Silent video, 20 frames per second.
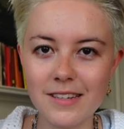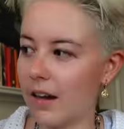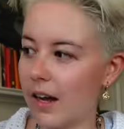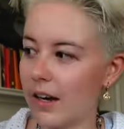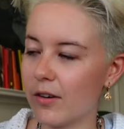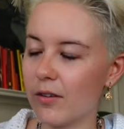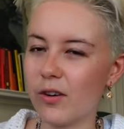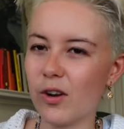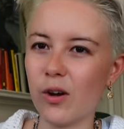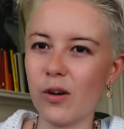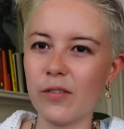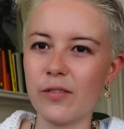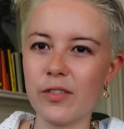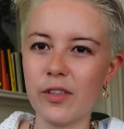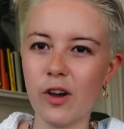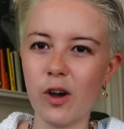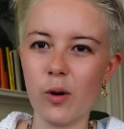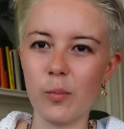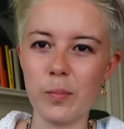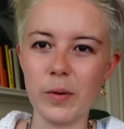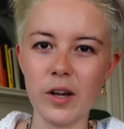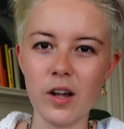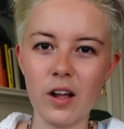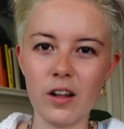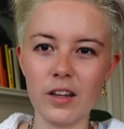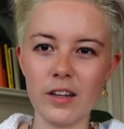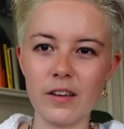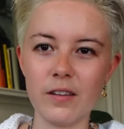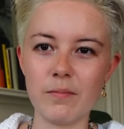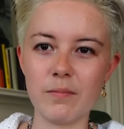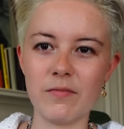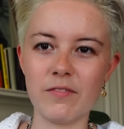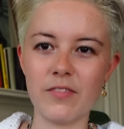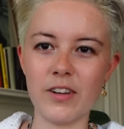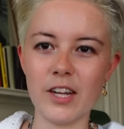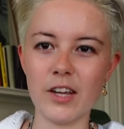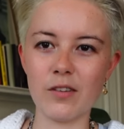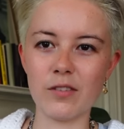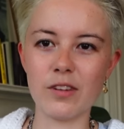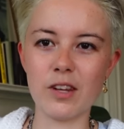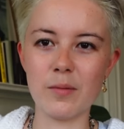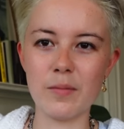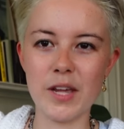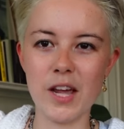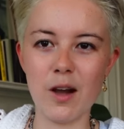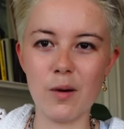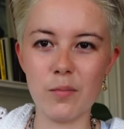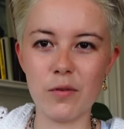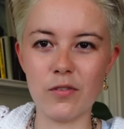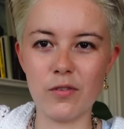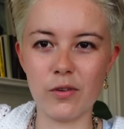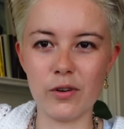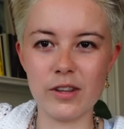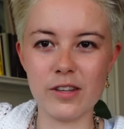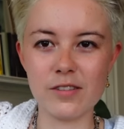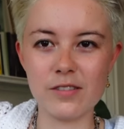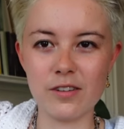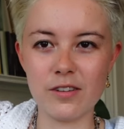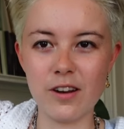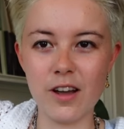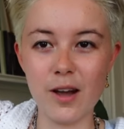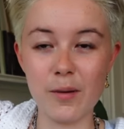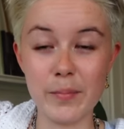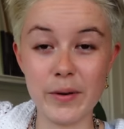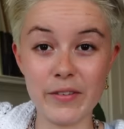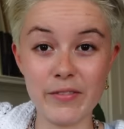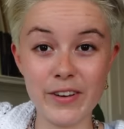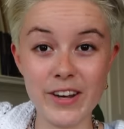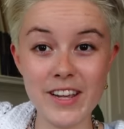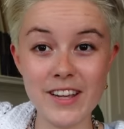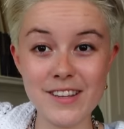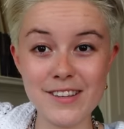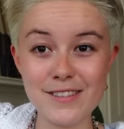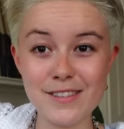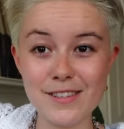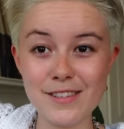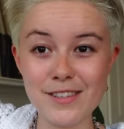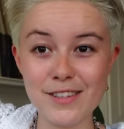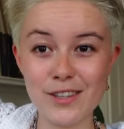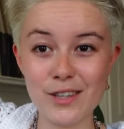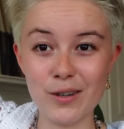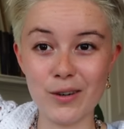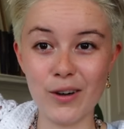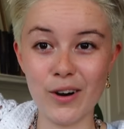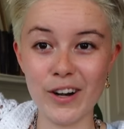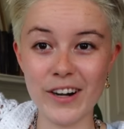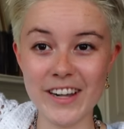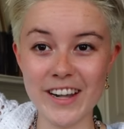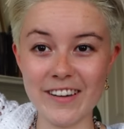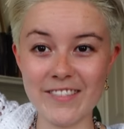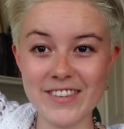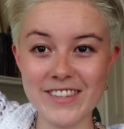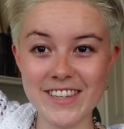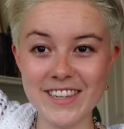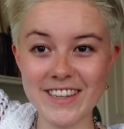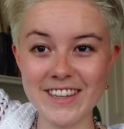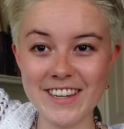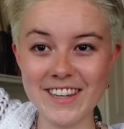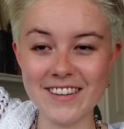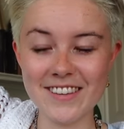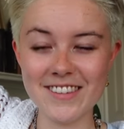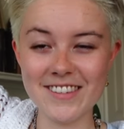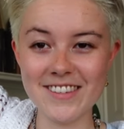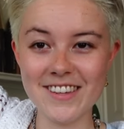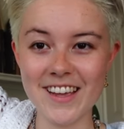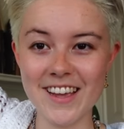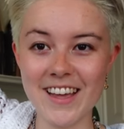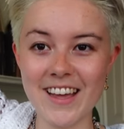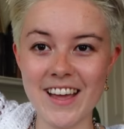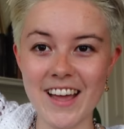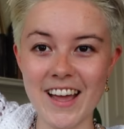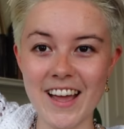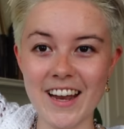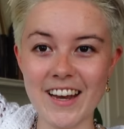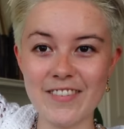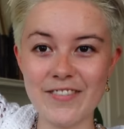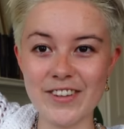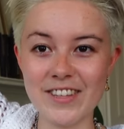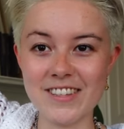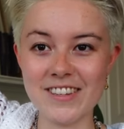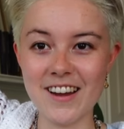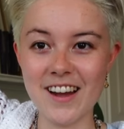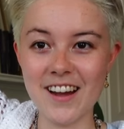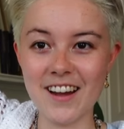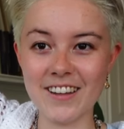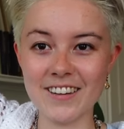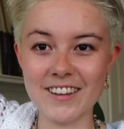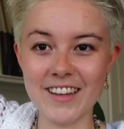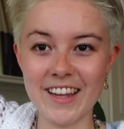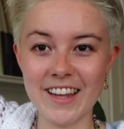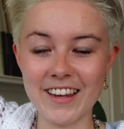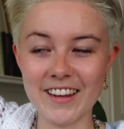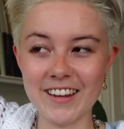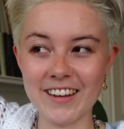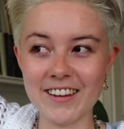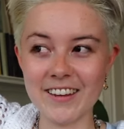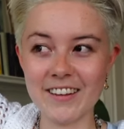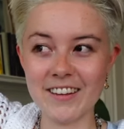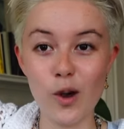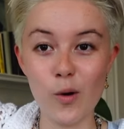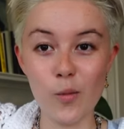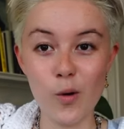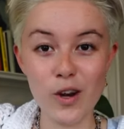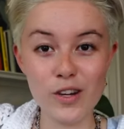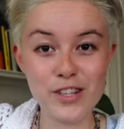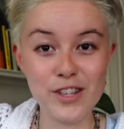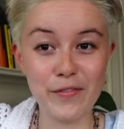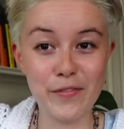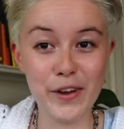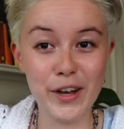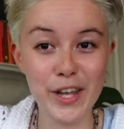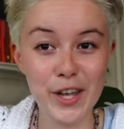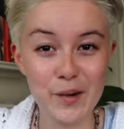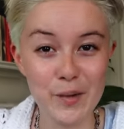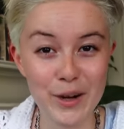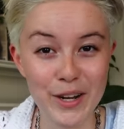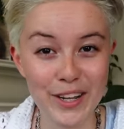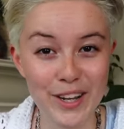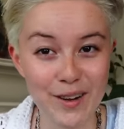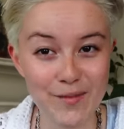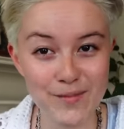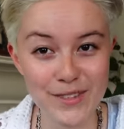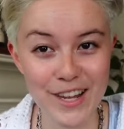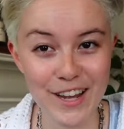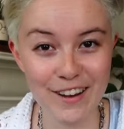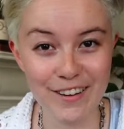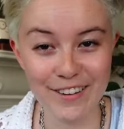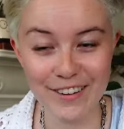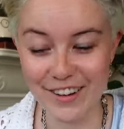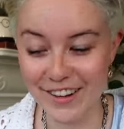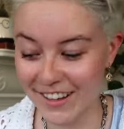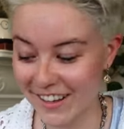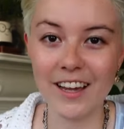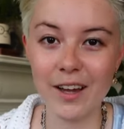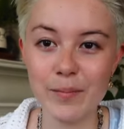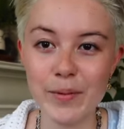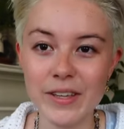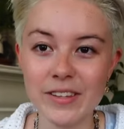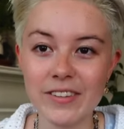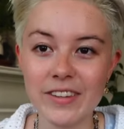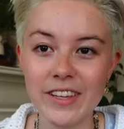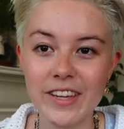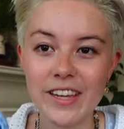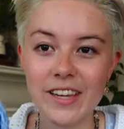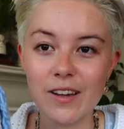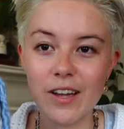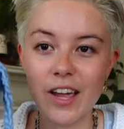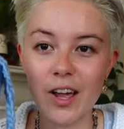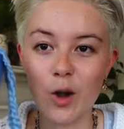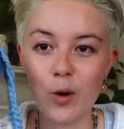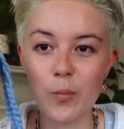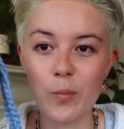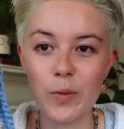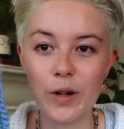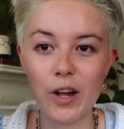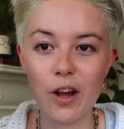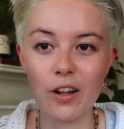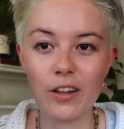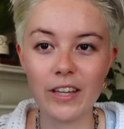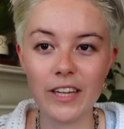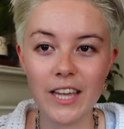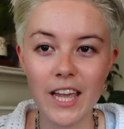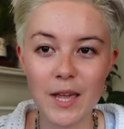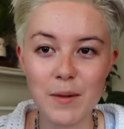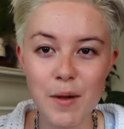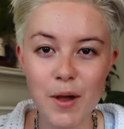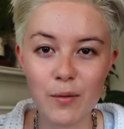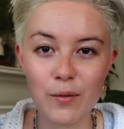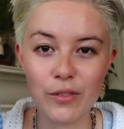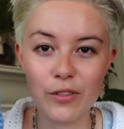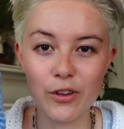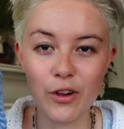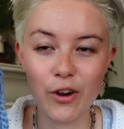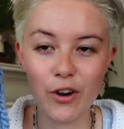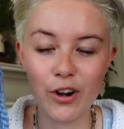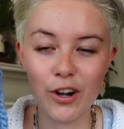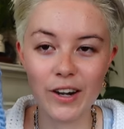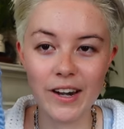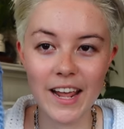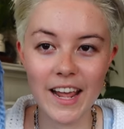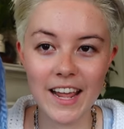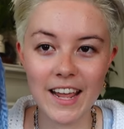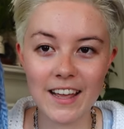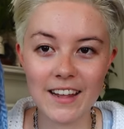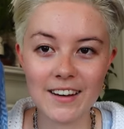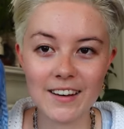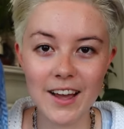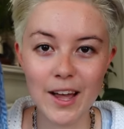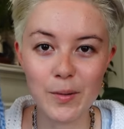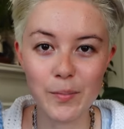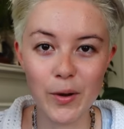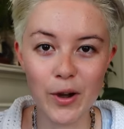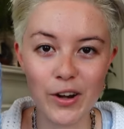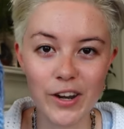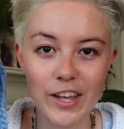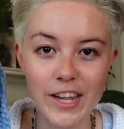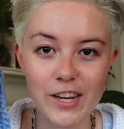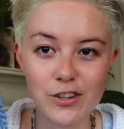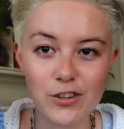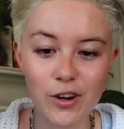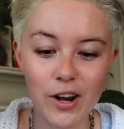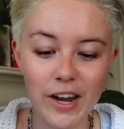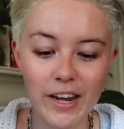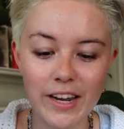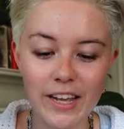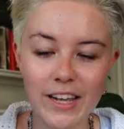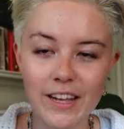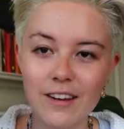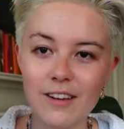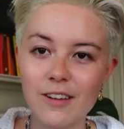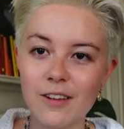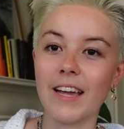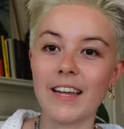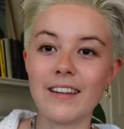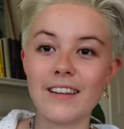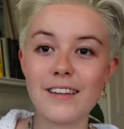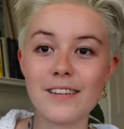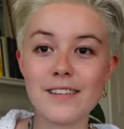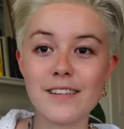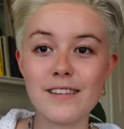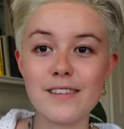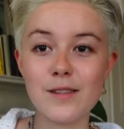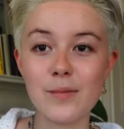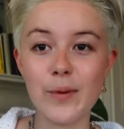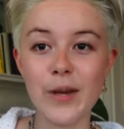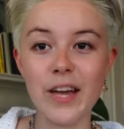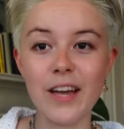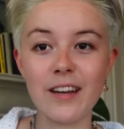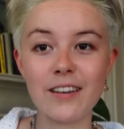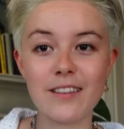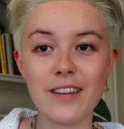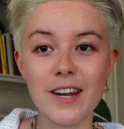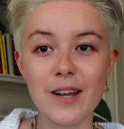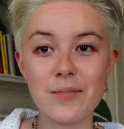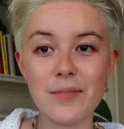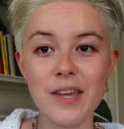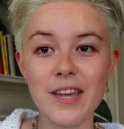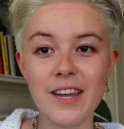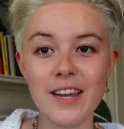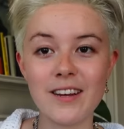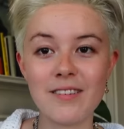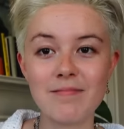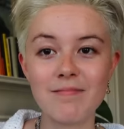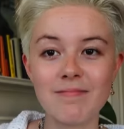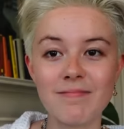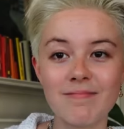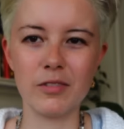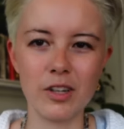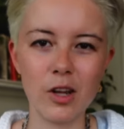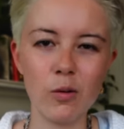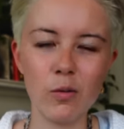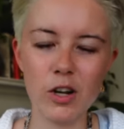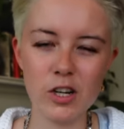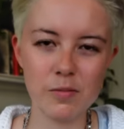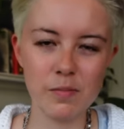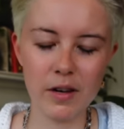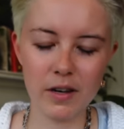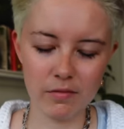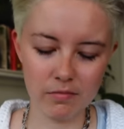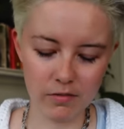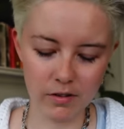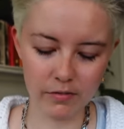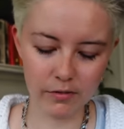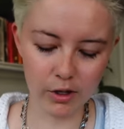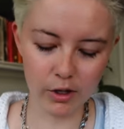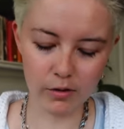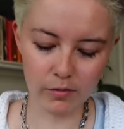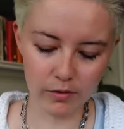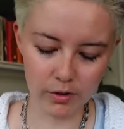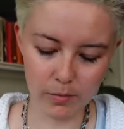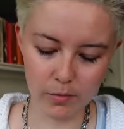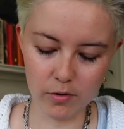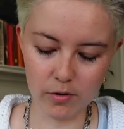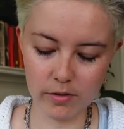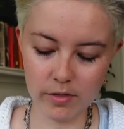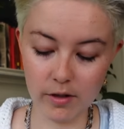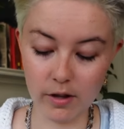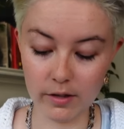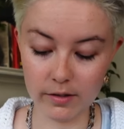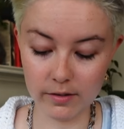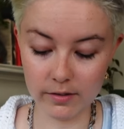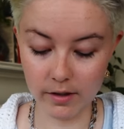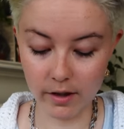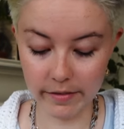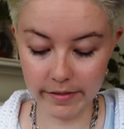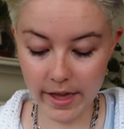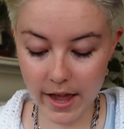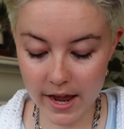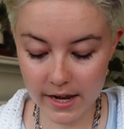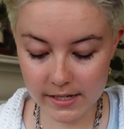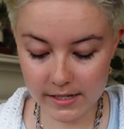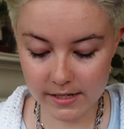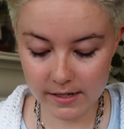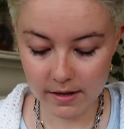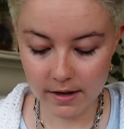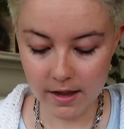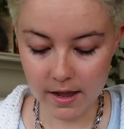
I don't know if the Hope Macaulay video is gonna be out before this or not, but if it is, you already have seen this. And if it's not, then go watch the video when it comes out. Basically, Hope Macaulay came out with yarn and I bought it and tried it. And this is the bag that I made. Go watch my review for more thoughts on that.